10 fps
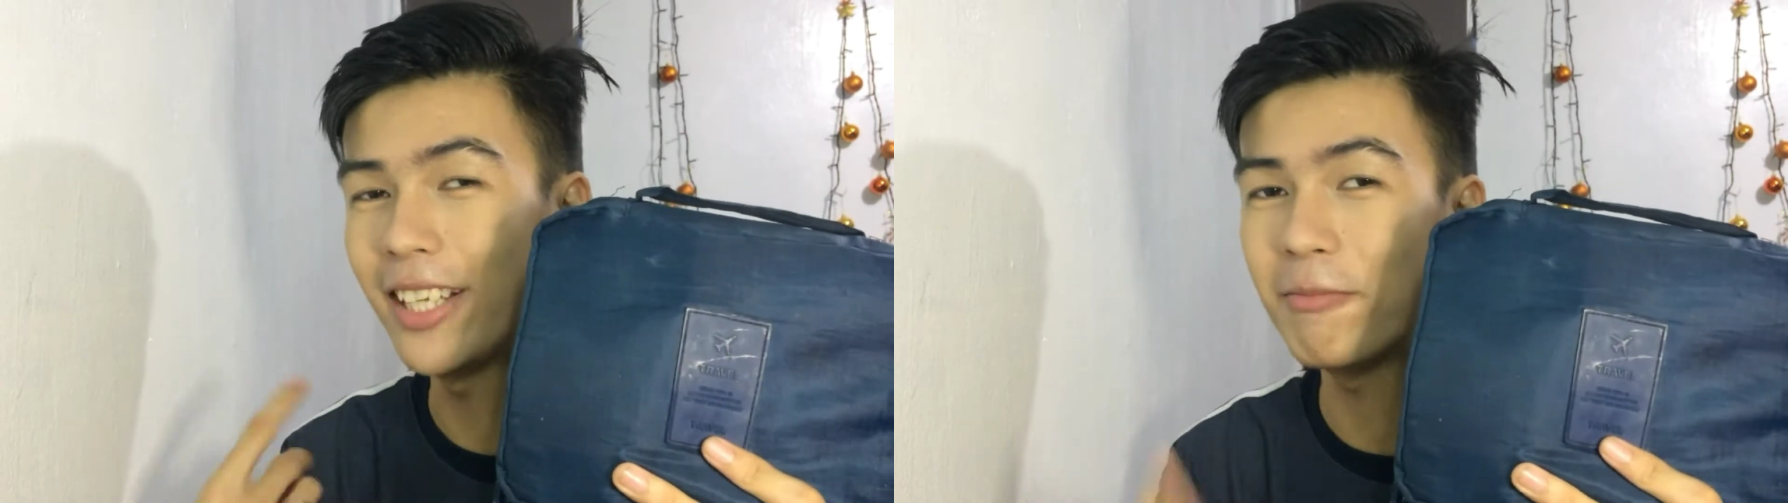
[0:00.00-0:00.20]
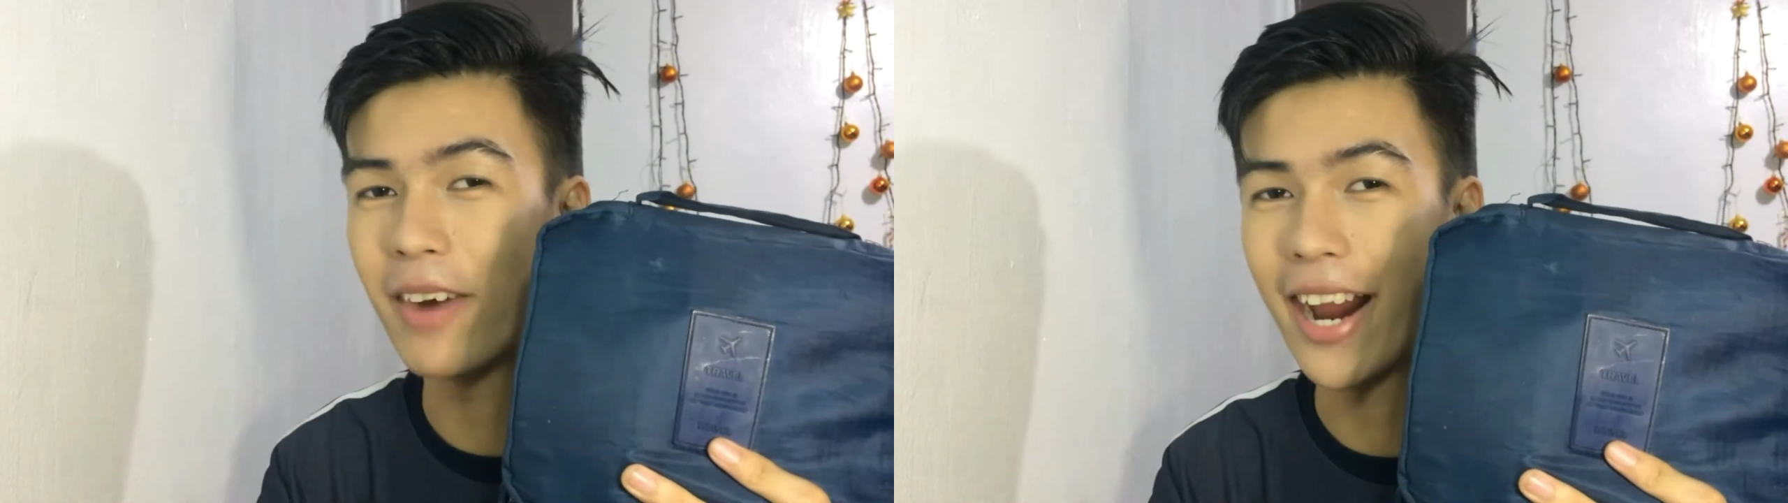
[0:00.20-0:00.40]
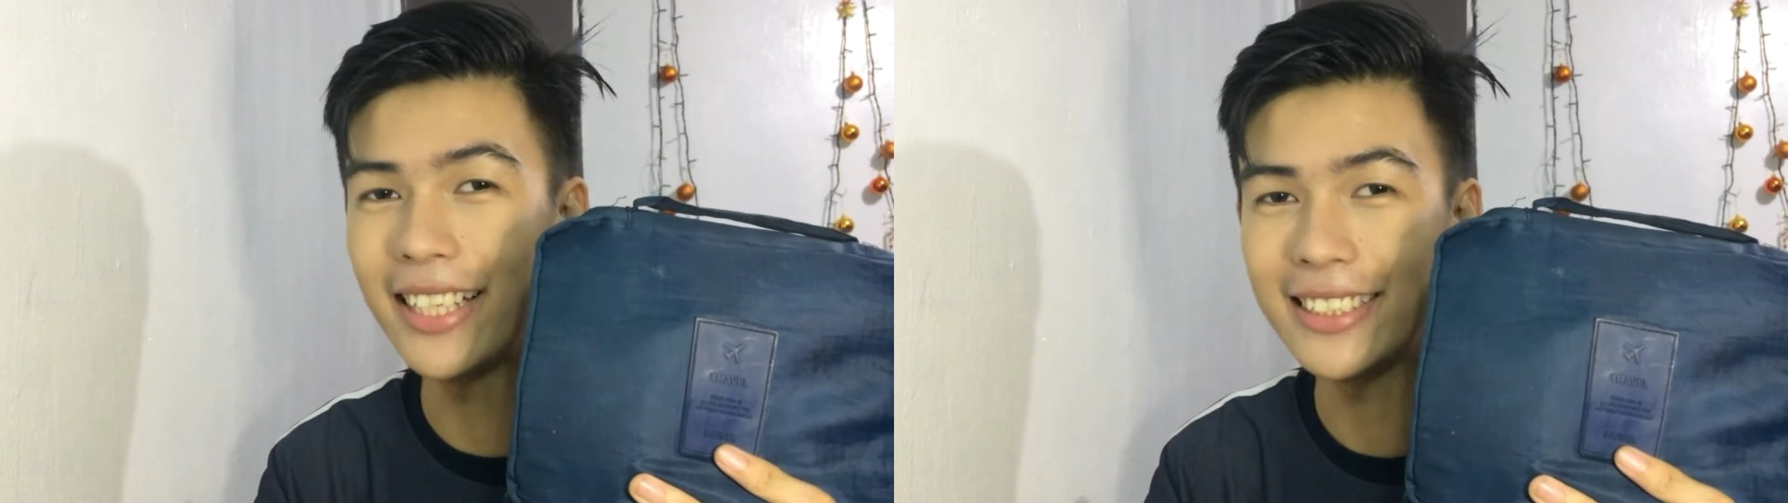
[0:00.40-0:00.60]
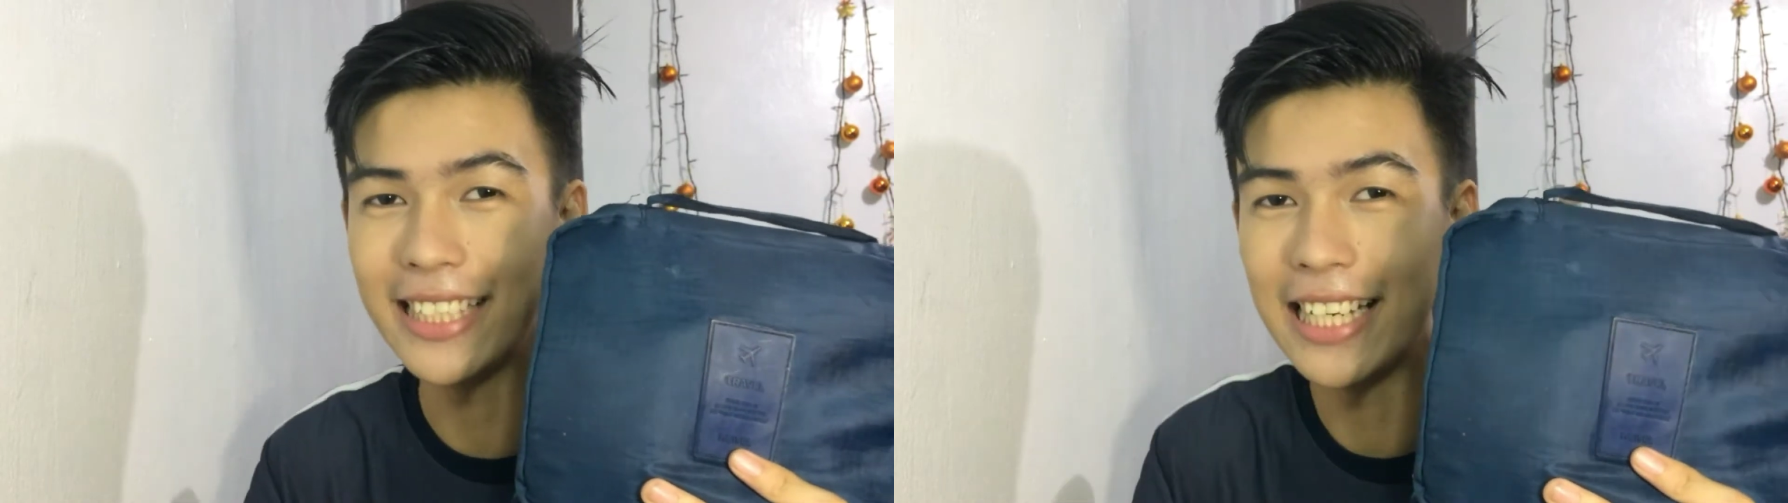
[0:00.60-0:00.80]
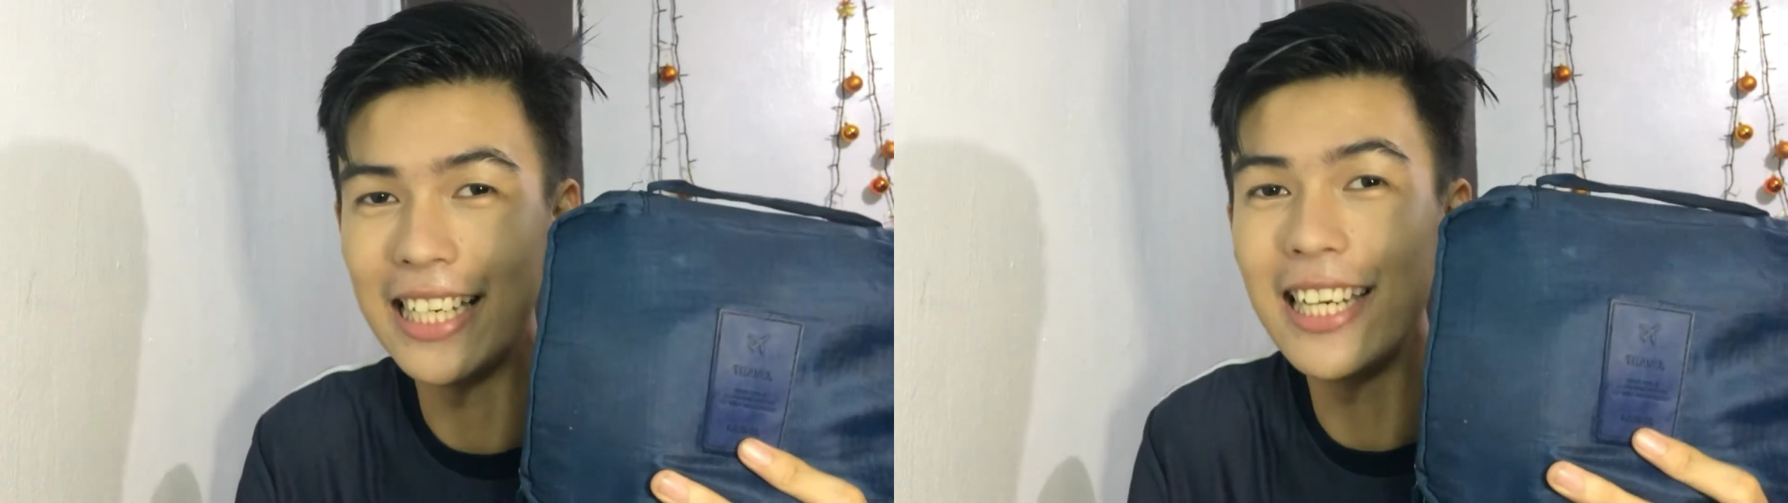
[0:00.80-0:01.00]
in my
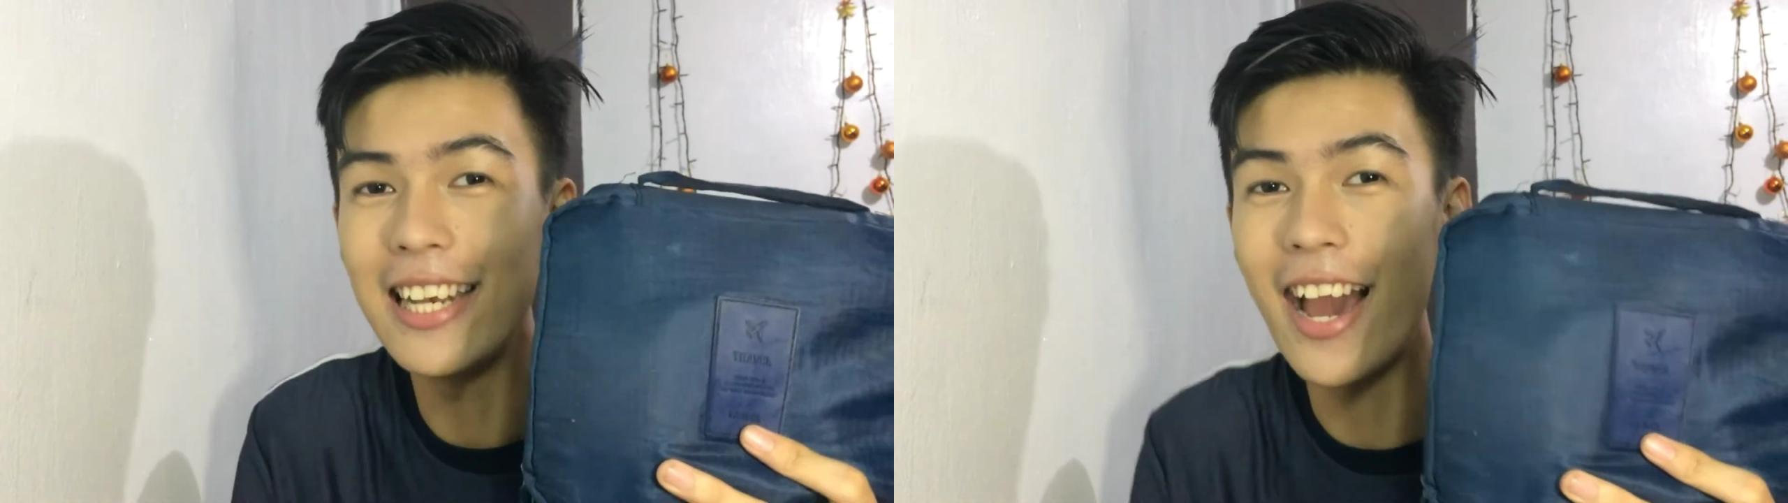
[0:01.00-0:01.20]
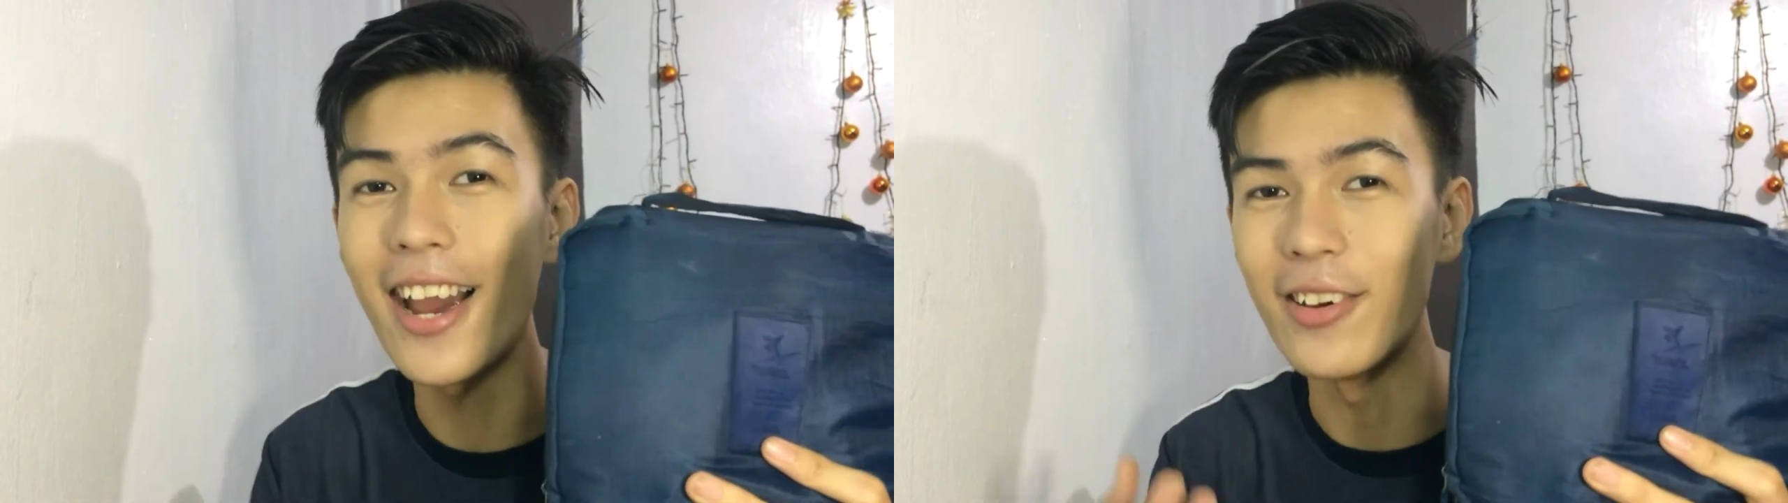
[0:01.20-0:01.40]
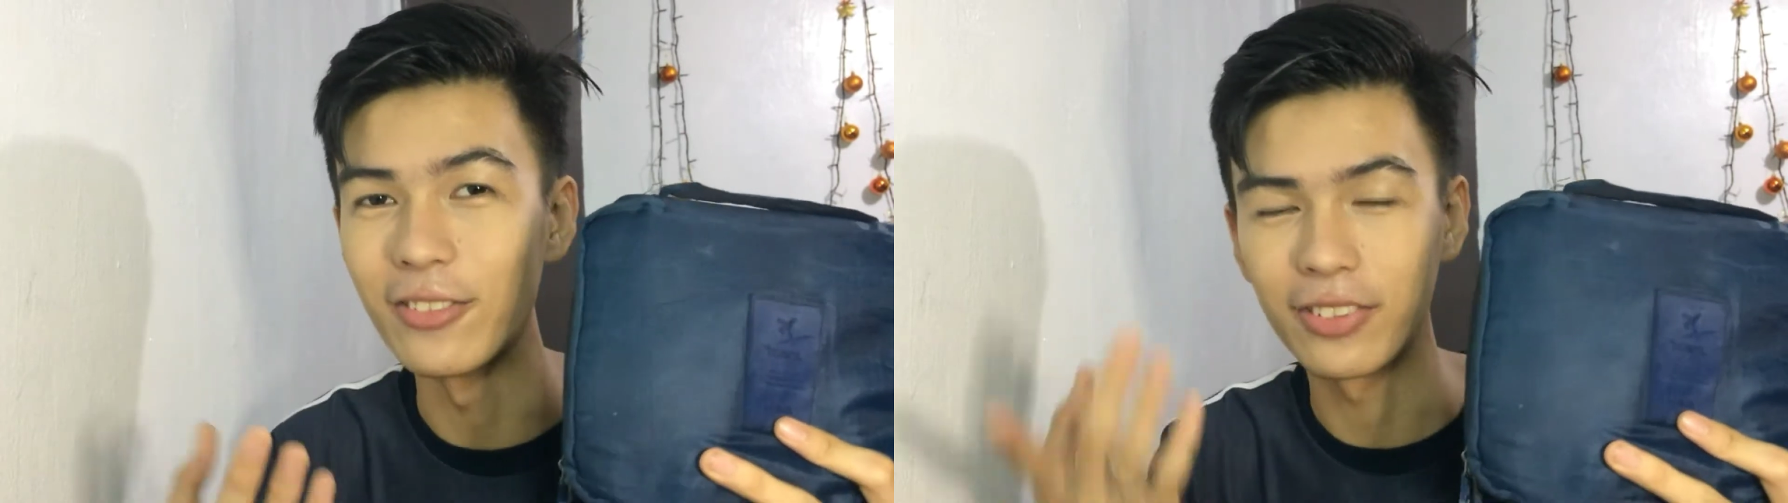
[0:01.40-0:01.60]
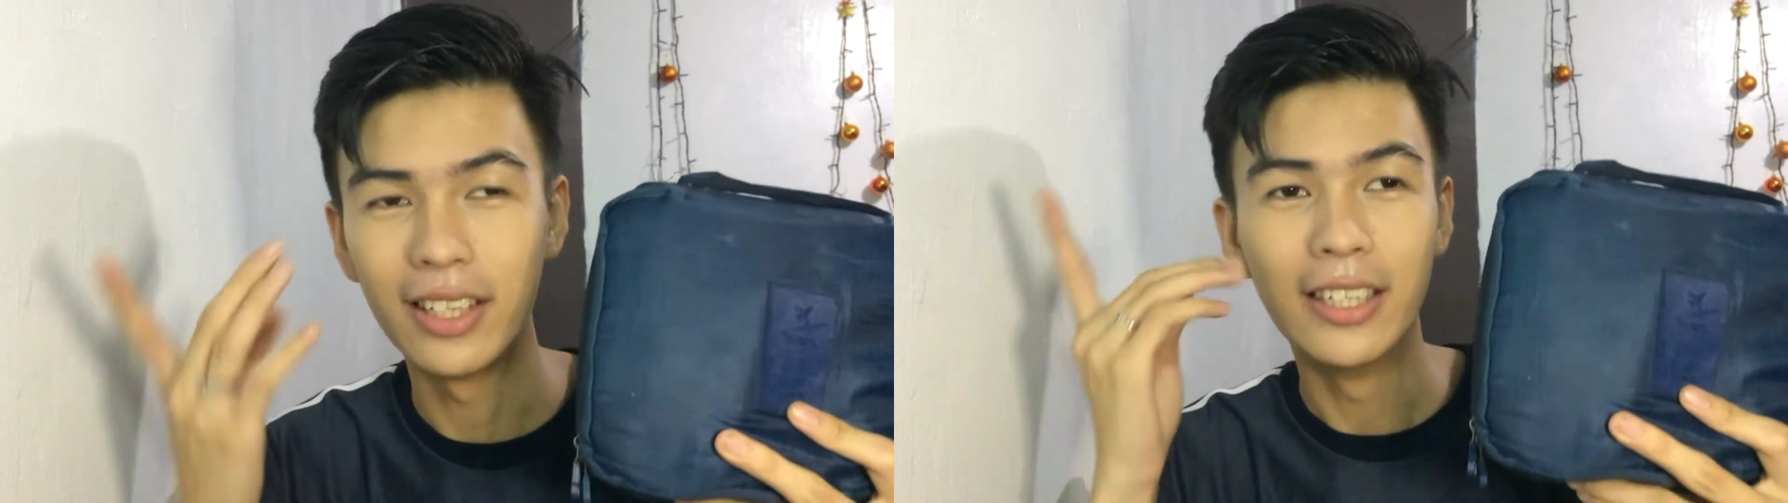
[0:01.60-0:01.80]
daily life.